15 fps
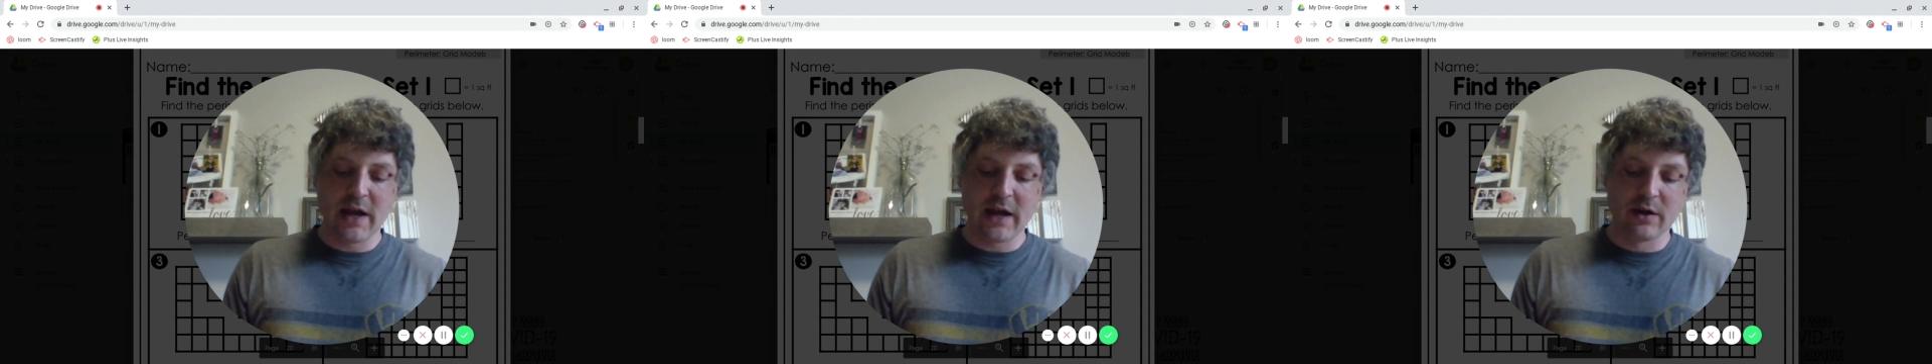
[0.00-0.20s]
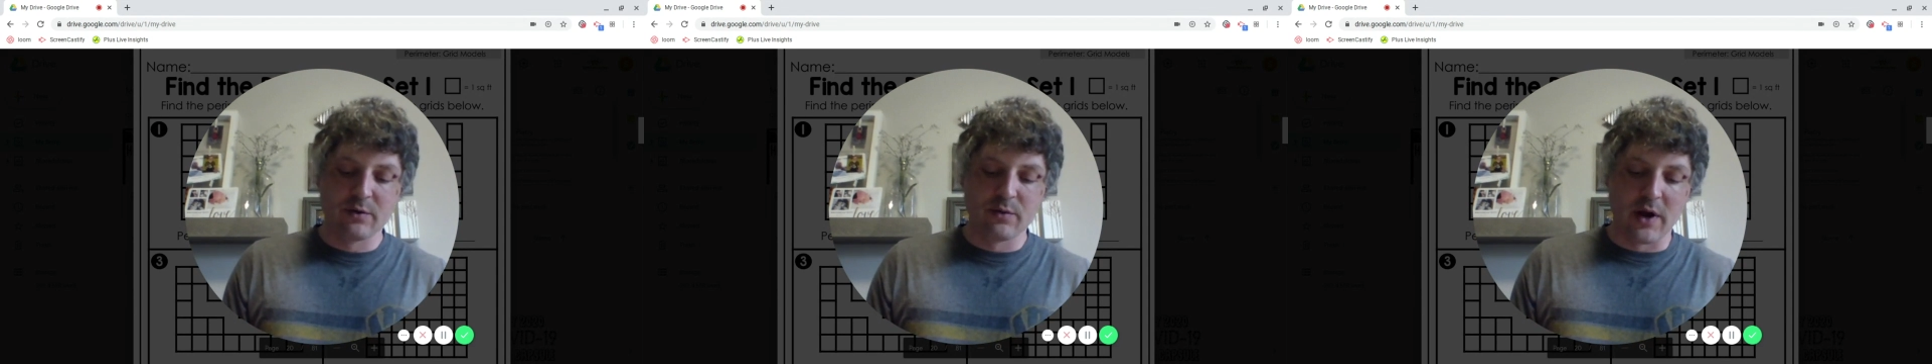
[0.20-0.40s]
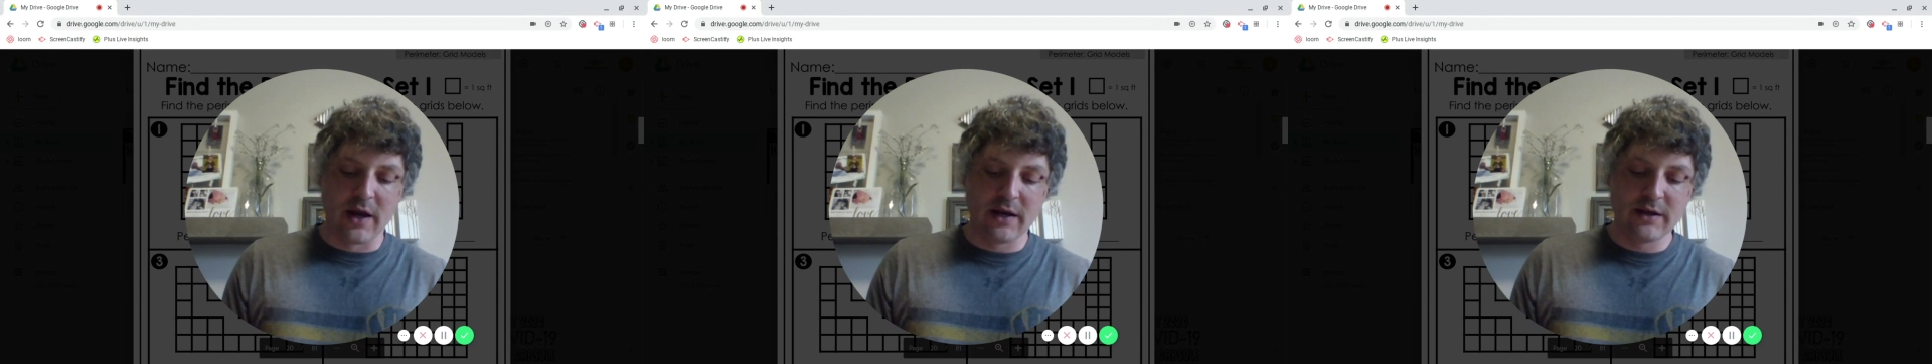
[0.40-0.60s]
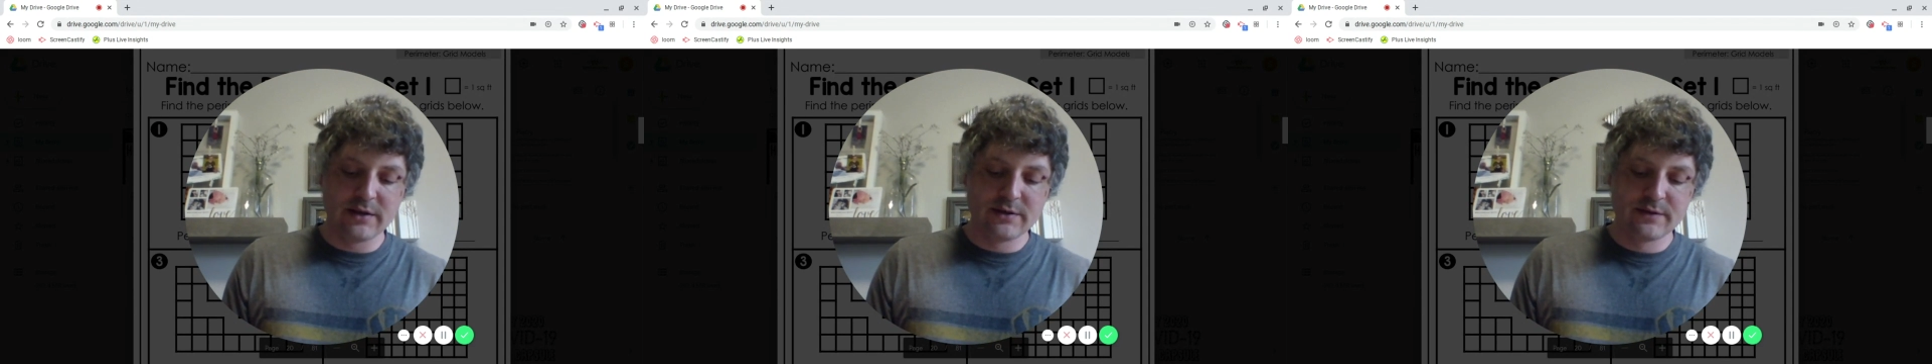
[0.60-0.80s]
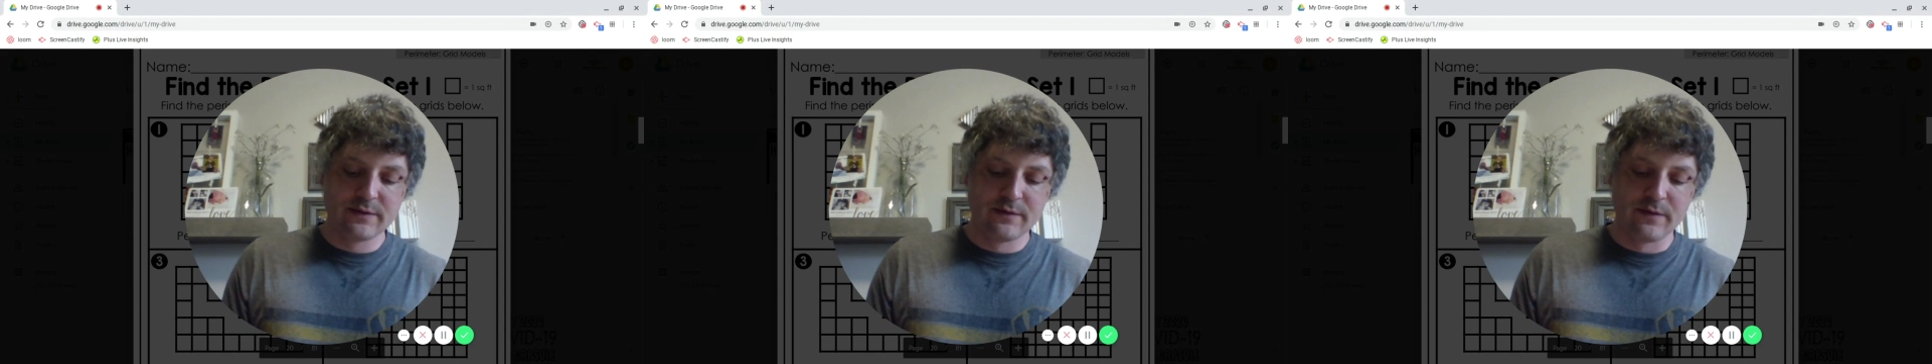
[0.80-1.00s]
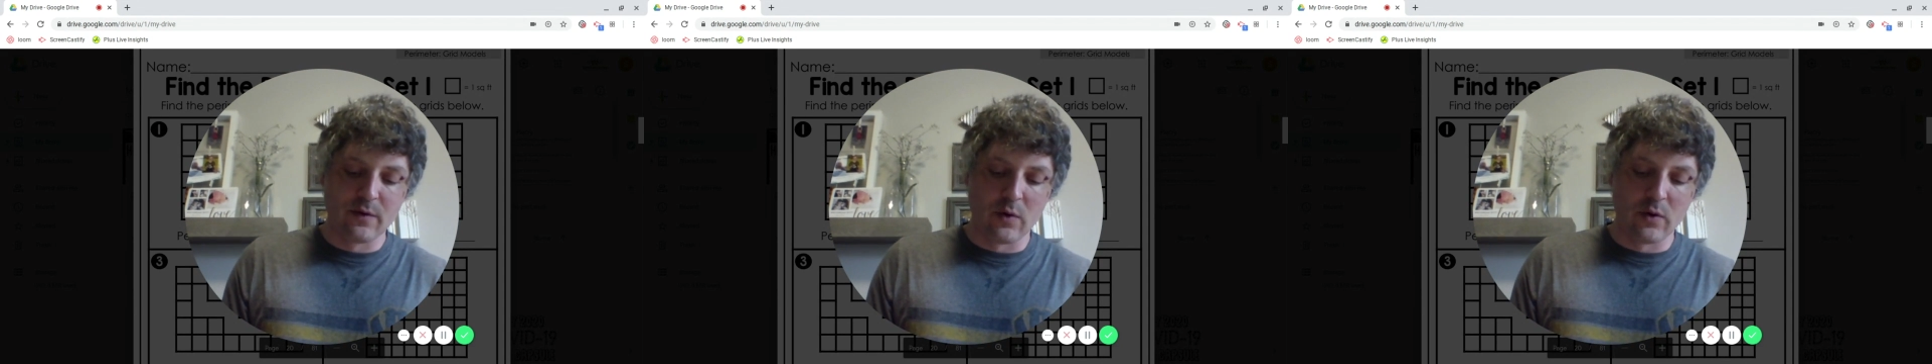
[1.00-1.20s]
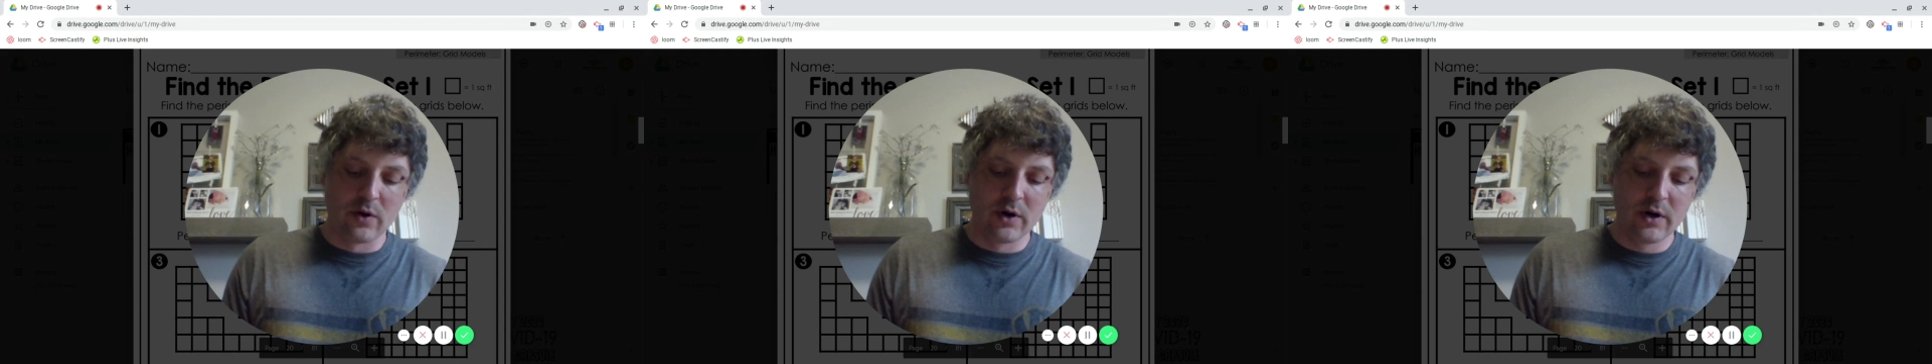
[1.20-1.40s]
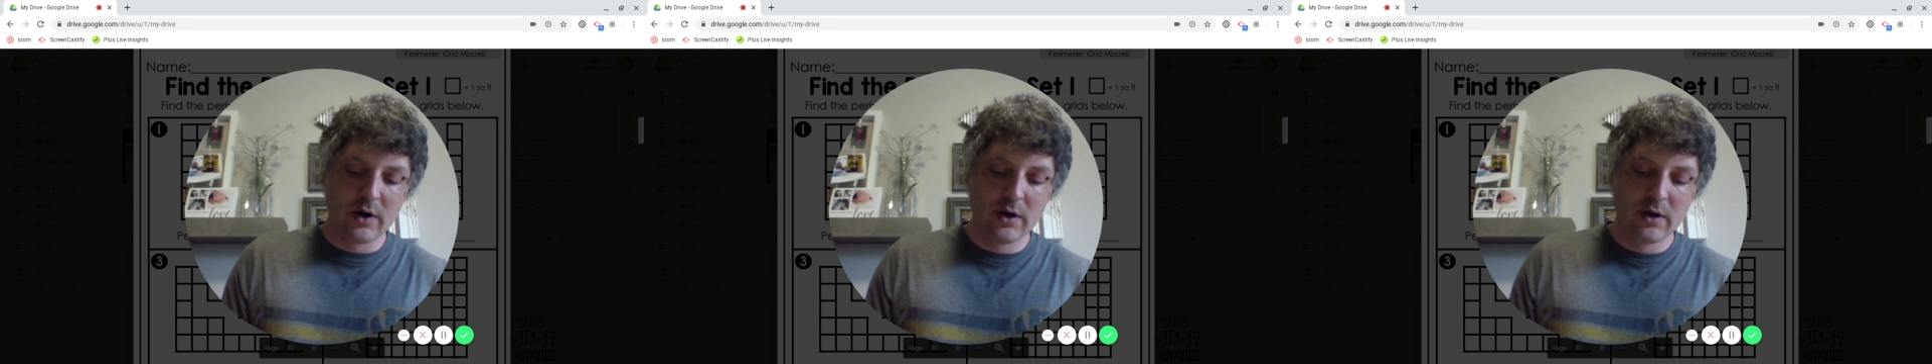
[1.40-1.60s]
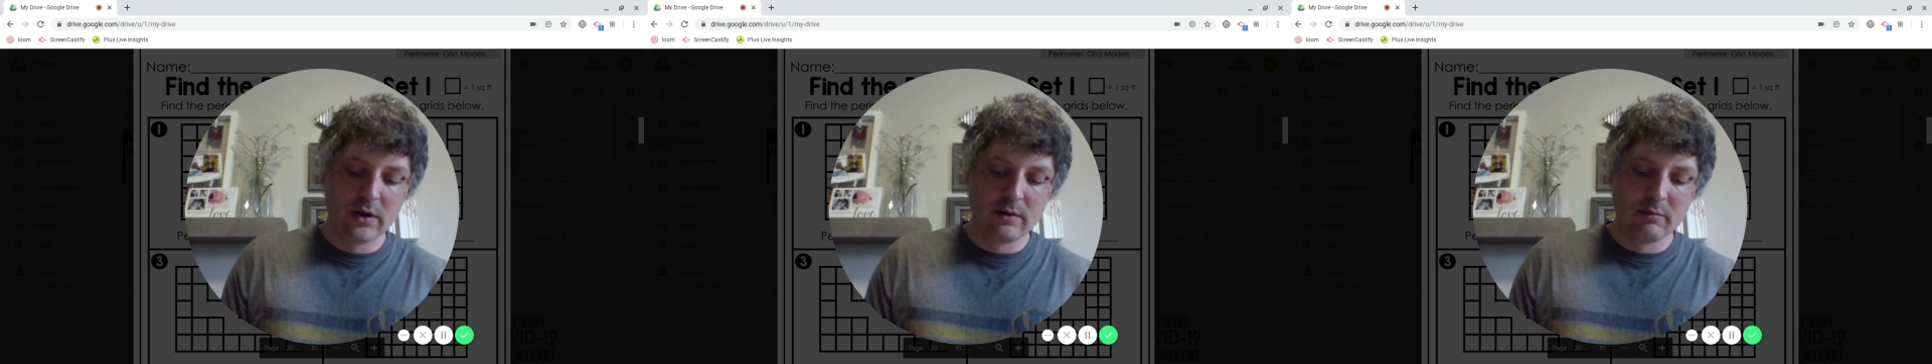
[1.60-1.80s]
I could write is 4